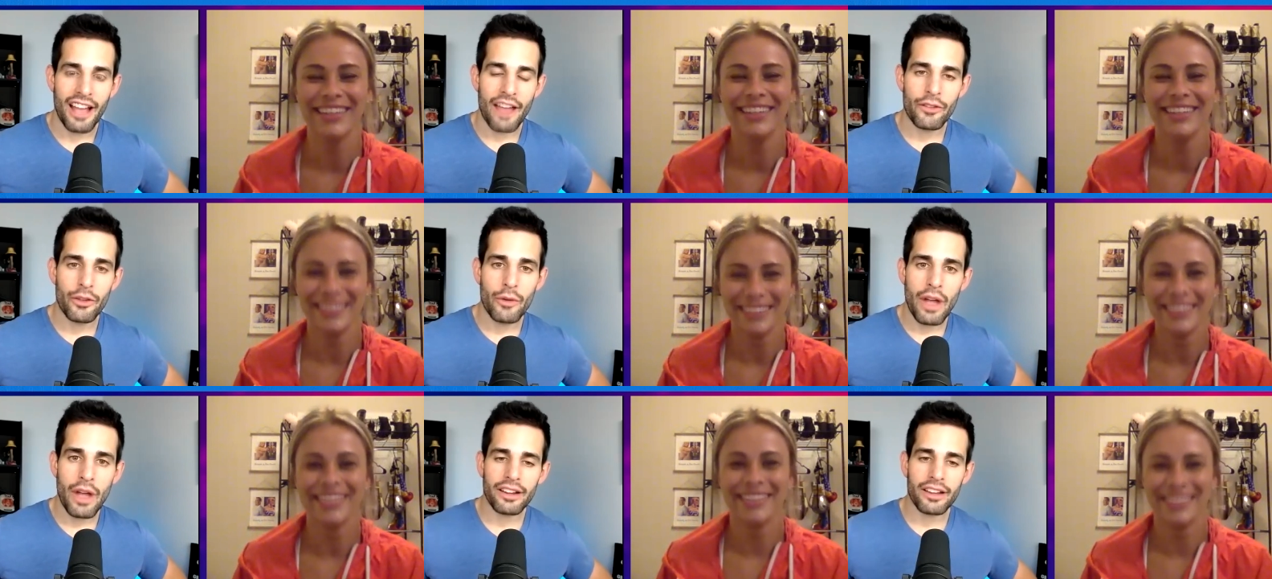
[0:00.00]
Speaker 1: Have you
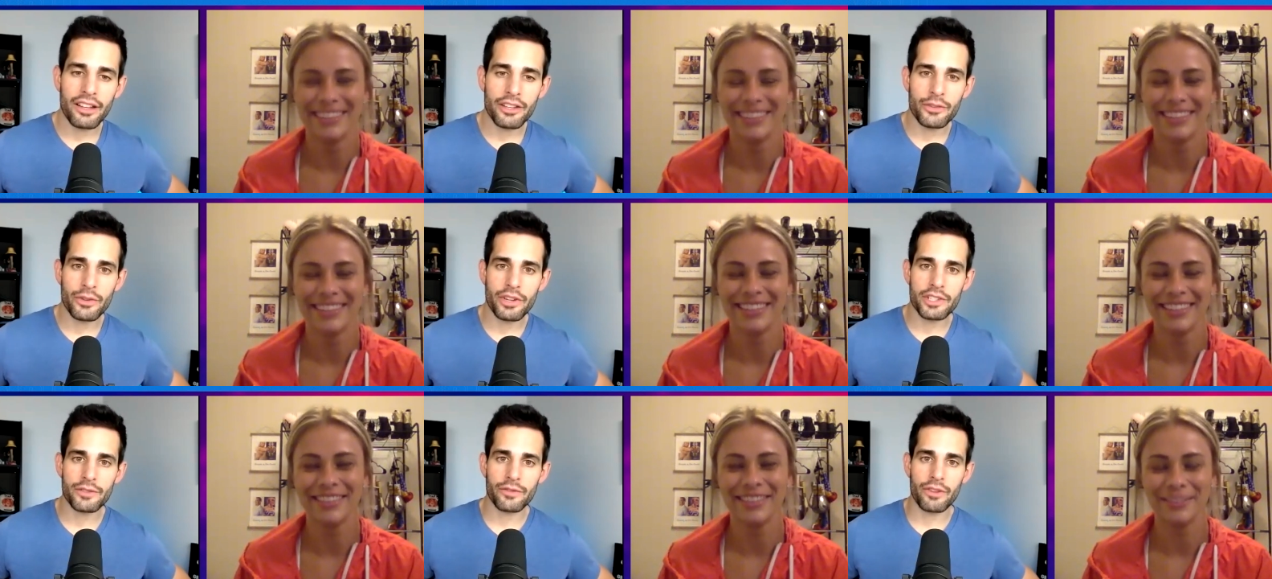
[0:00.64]
had any
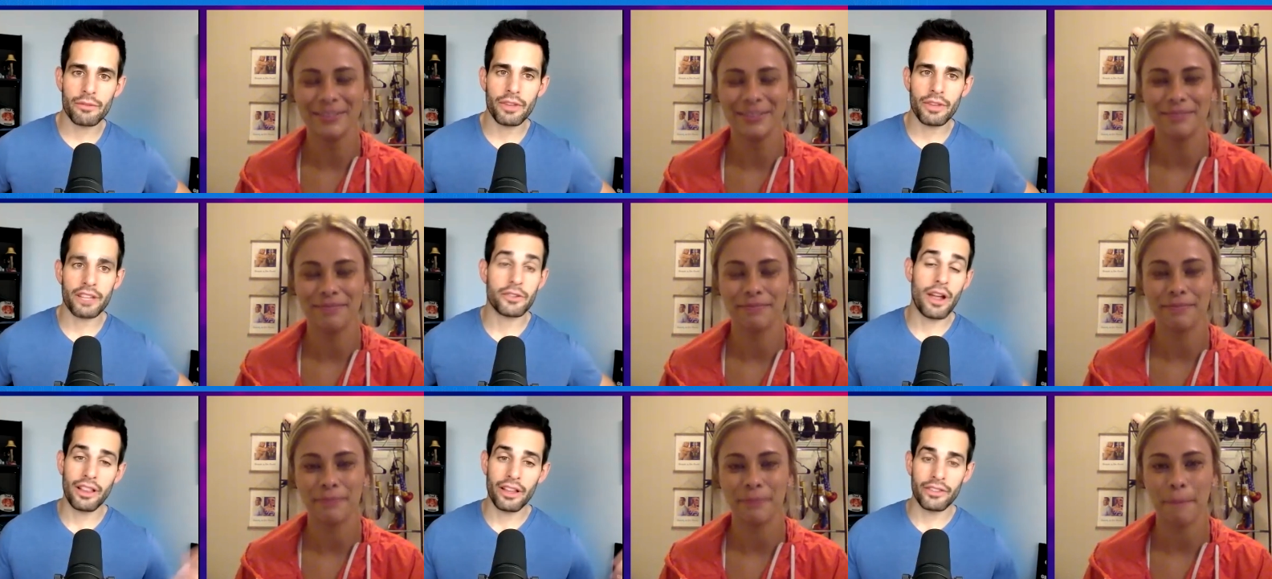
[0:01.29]
interest from like, so
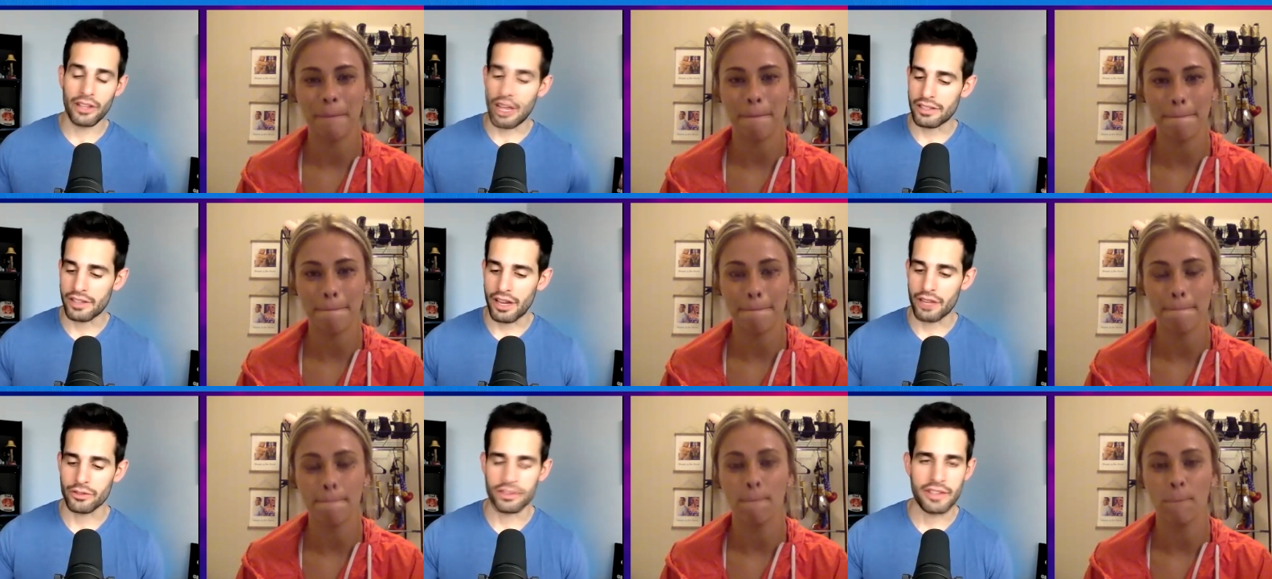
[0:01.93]
I live in Los
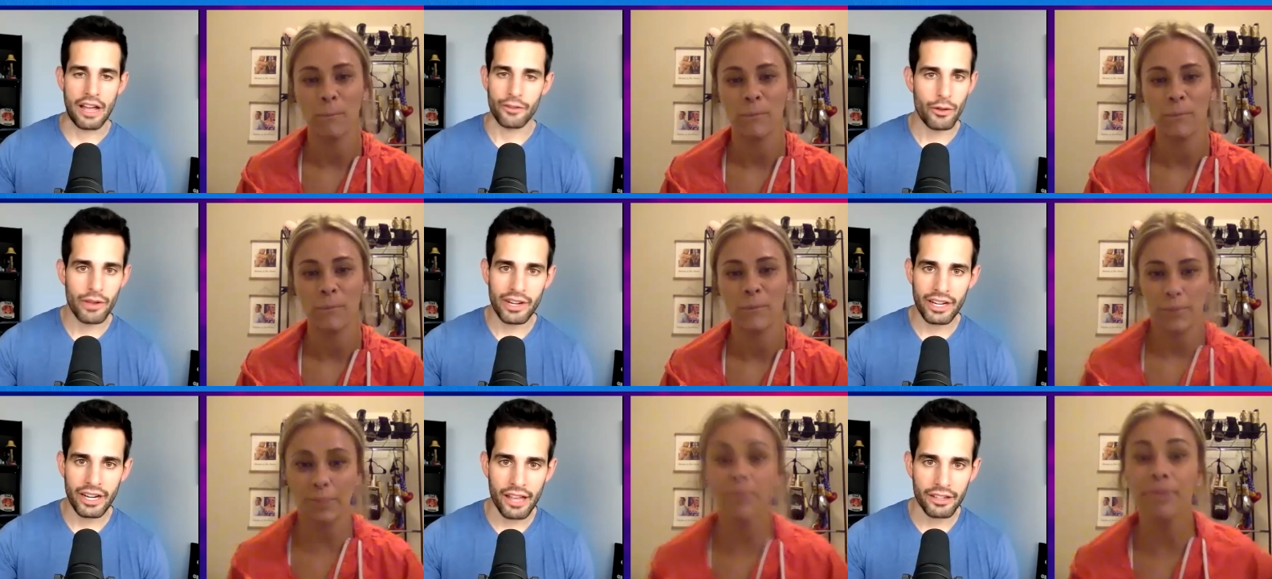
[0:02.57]
Angeles now. Have you had
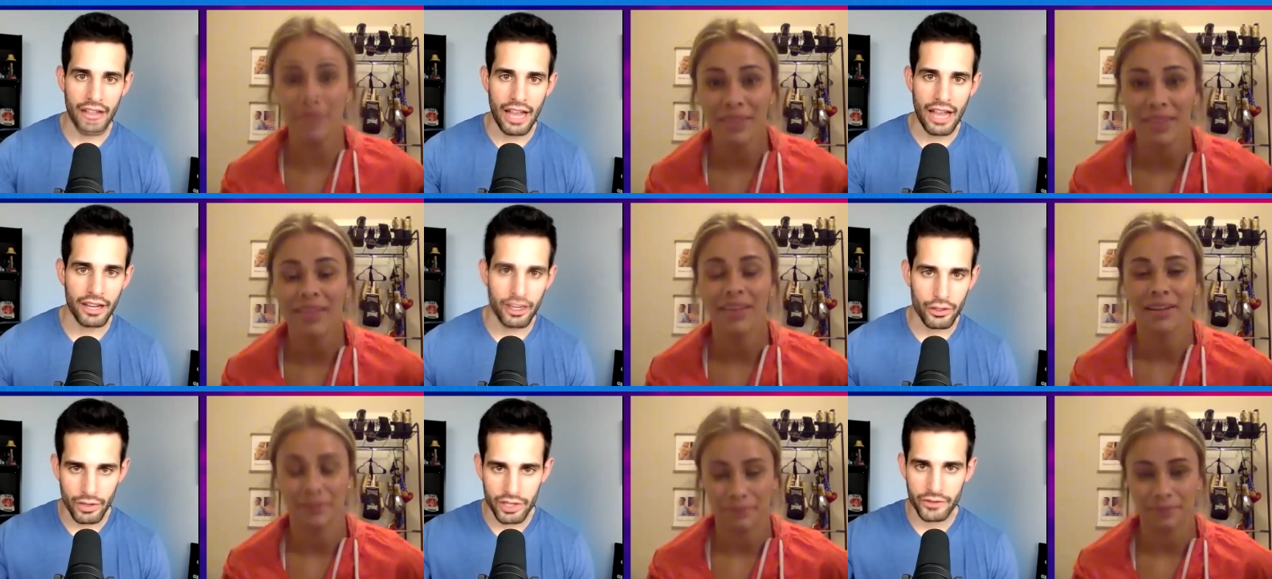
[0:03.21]
any
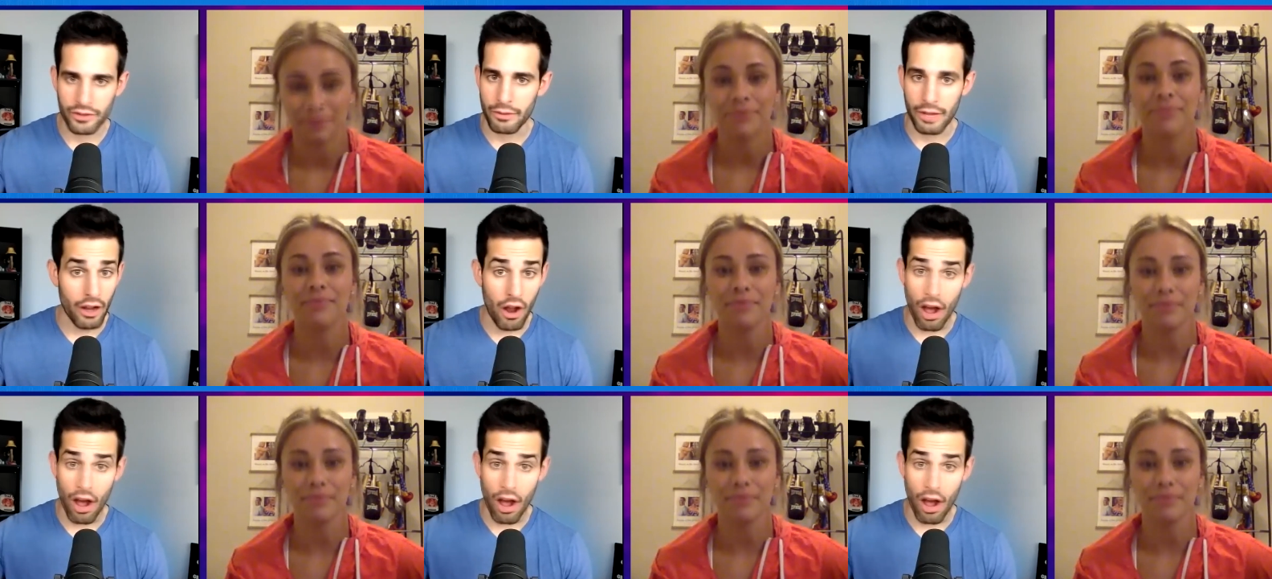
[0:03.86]
interest from like